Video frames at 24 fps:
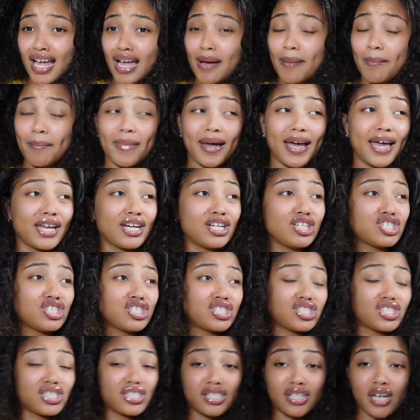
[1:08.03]
my energy
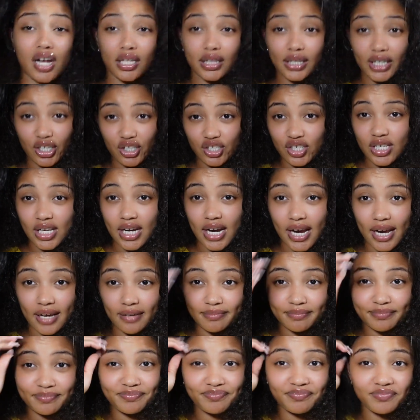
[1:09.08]
is just not there today.
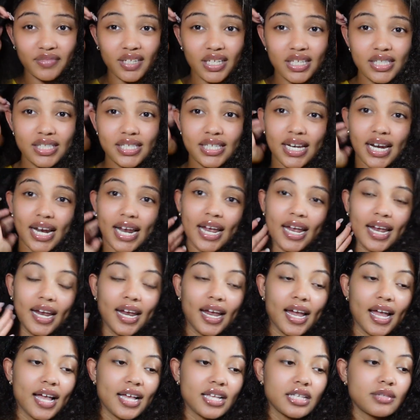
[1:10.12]
Today
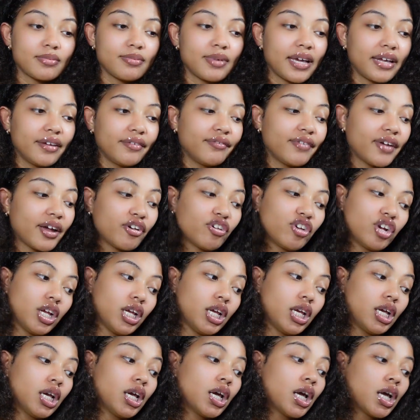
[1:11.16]
has been
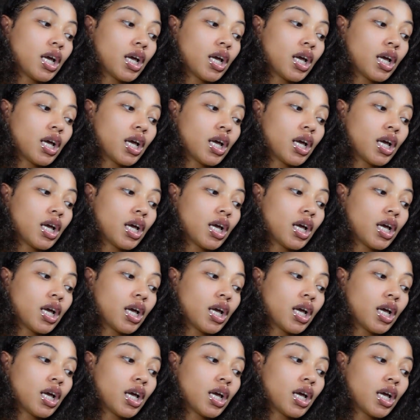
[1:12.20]
very